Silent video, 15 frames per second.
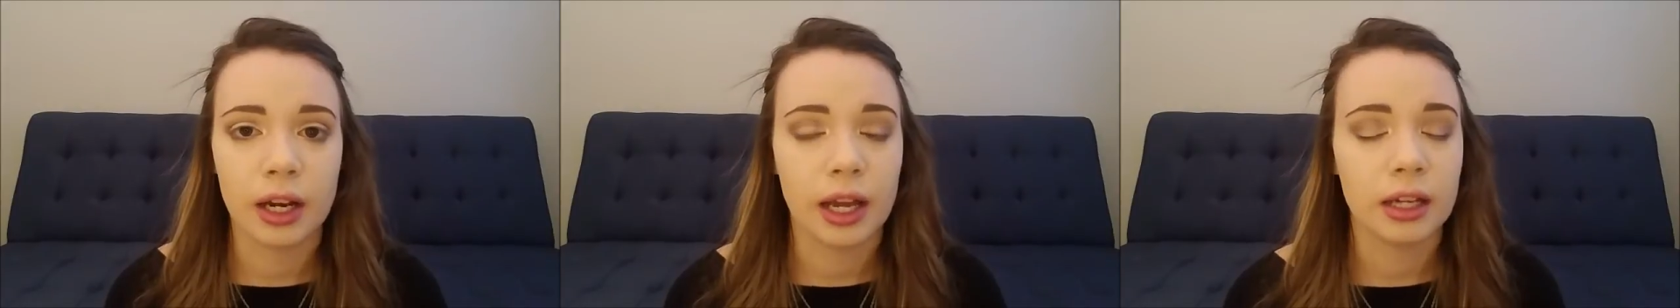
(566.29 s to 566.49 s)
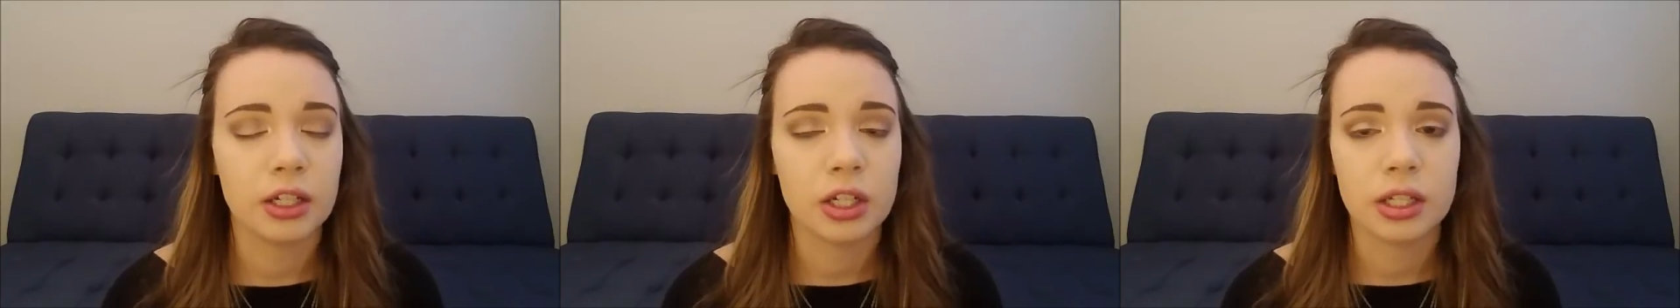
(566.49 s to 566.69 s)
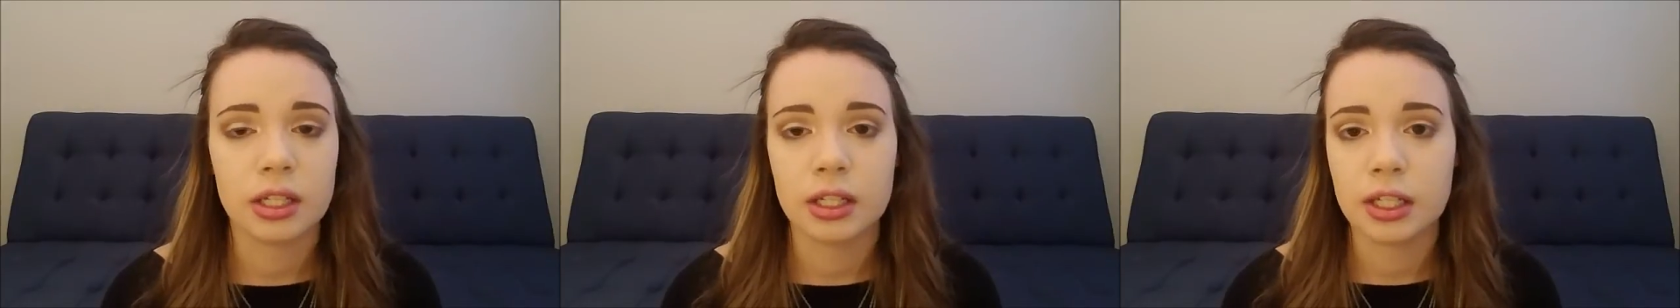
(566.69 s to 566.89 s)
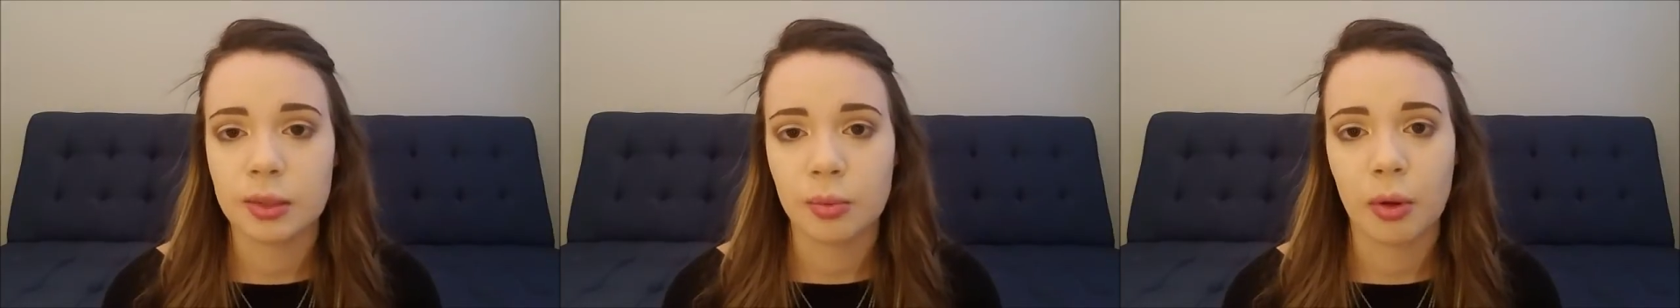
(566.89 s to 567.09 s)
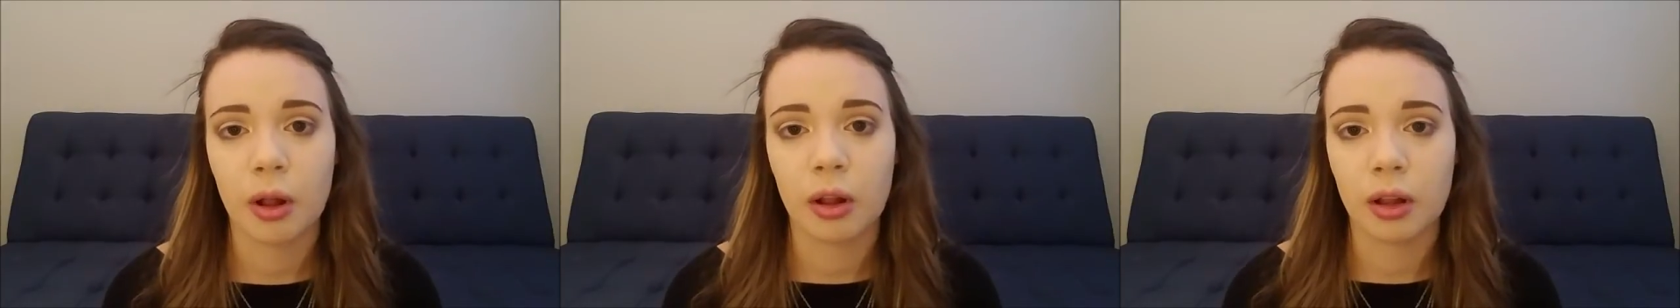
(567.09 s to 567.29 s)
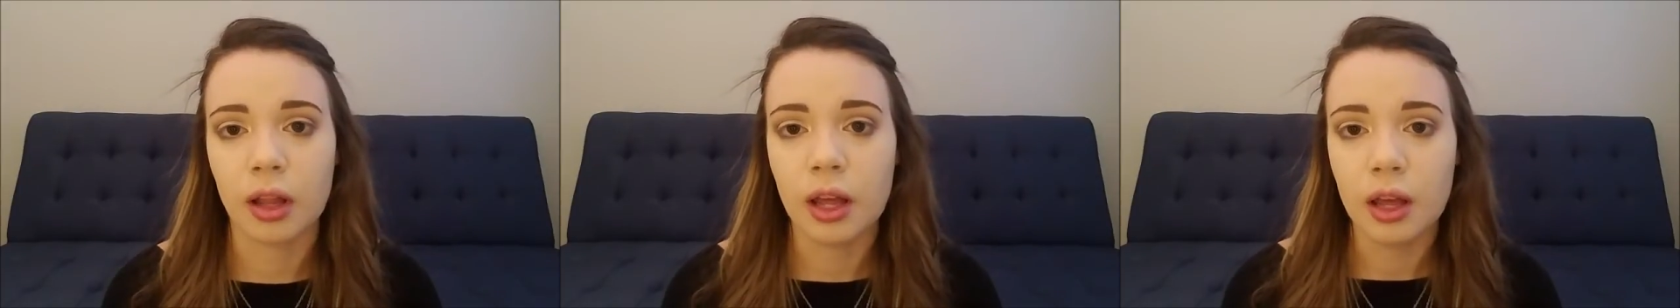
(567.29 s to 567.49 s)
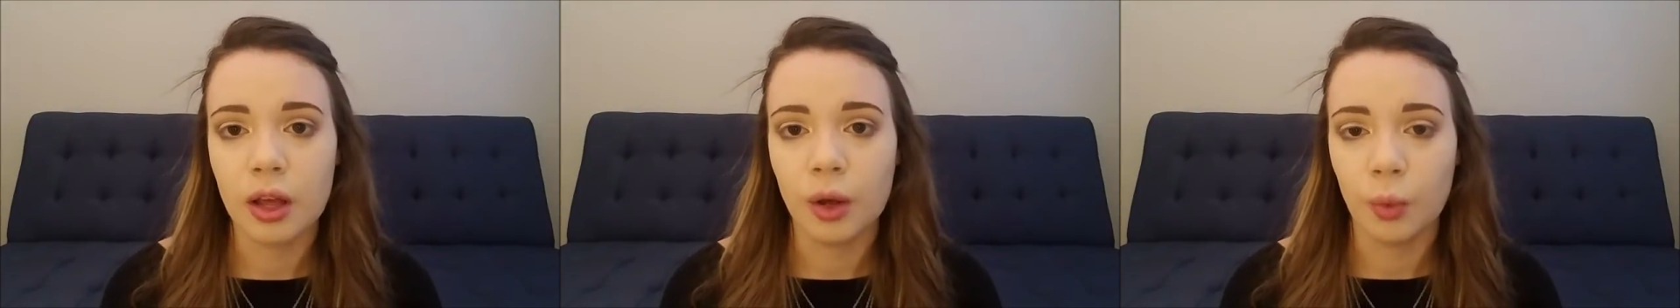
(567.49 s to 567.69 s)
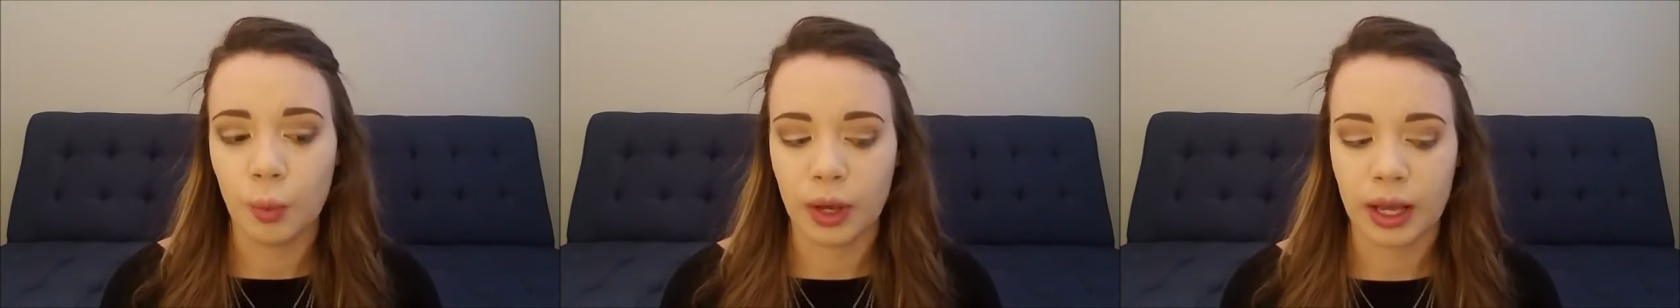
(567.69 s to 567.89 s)
and just a small
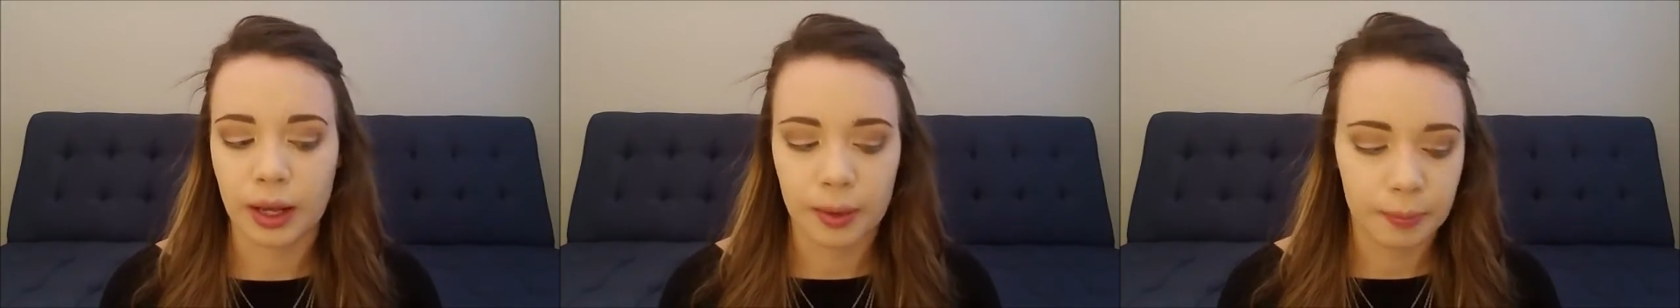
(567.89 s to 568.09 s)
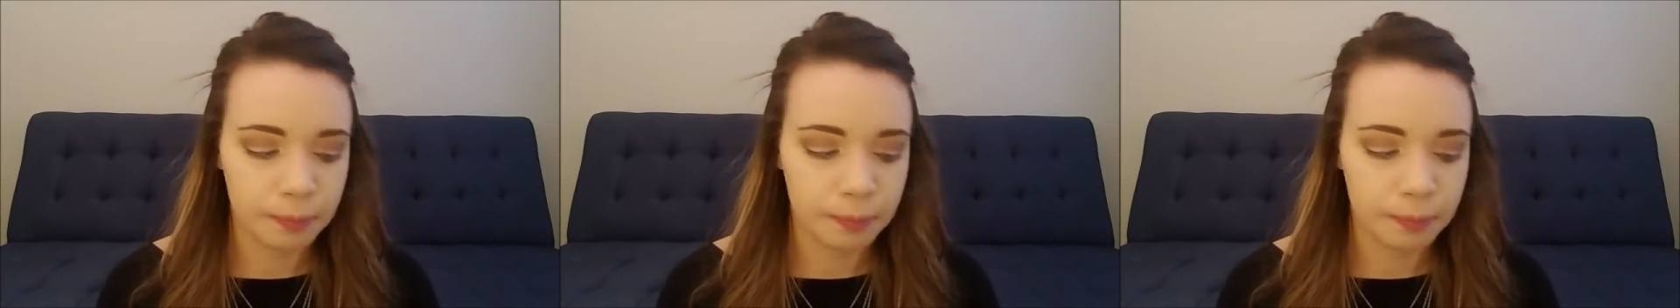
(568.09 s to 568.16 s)
wing.